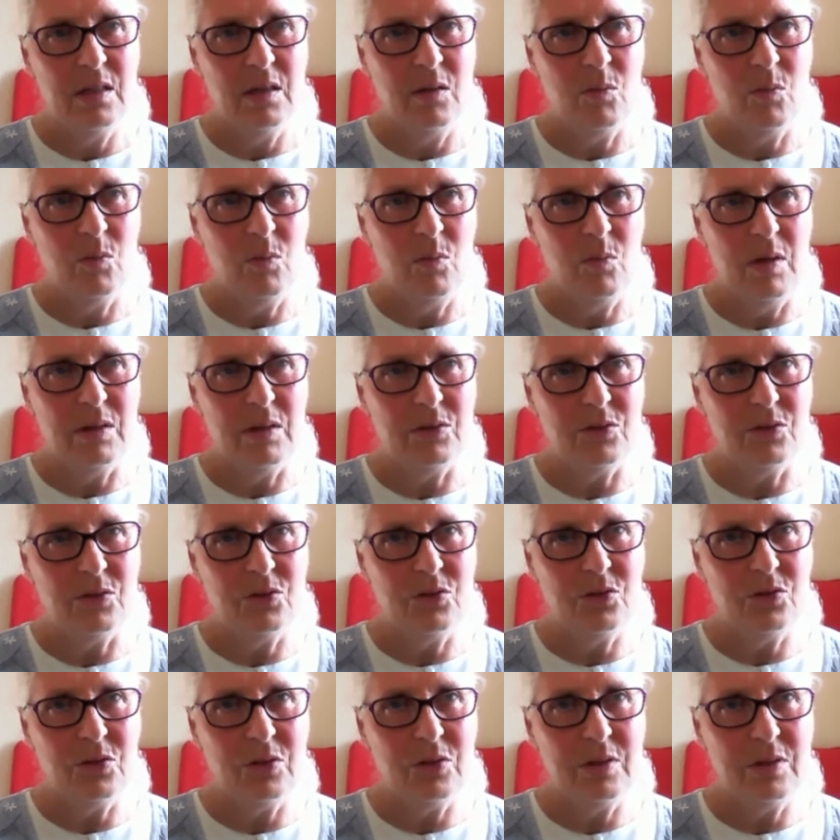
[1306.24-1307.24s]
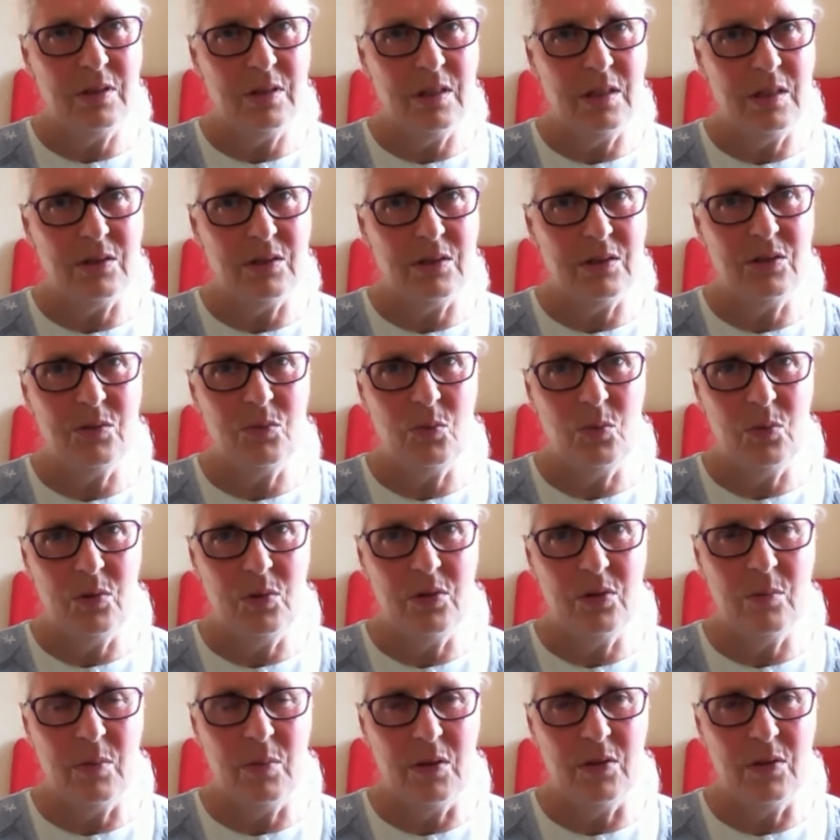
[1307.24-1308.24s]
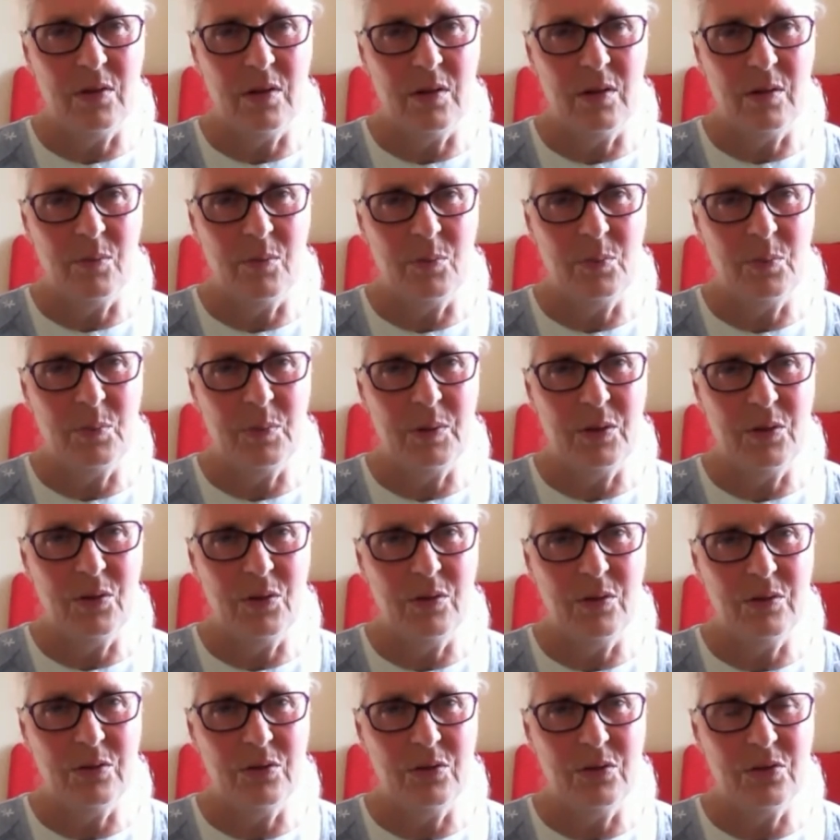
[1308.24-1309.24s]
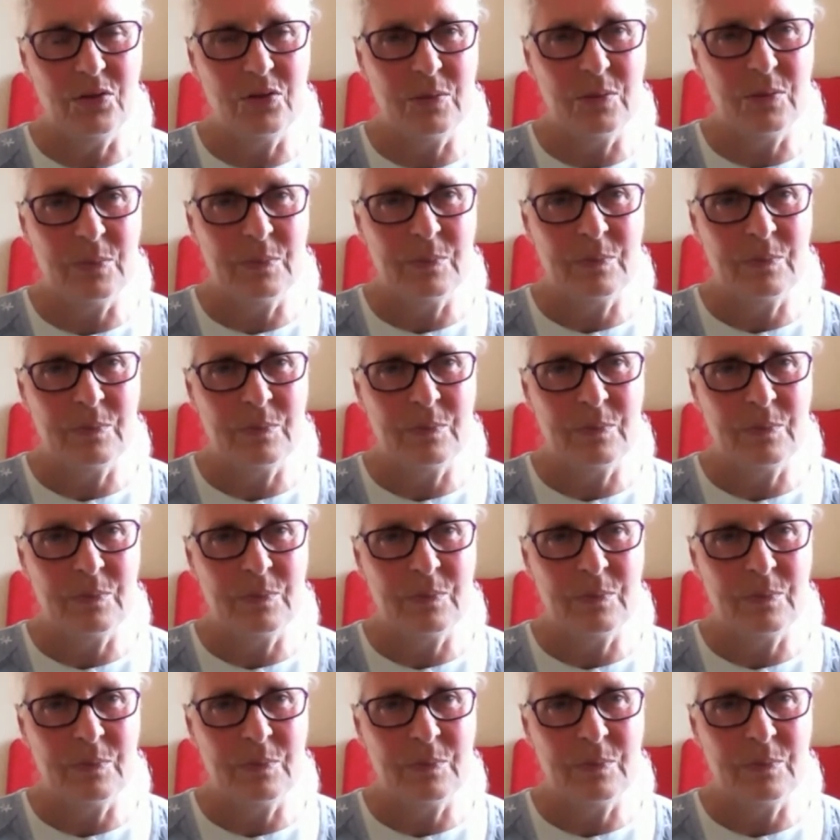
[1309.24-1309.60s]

much connected with a mother, because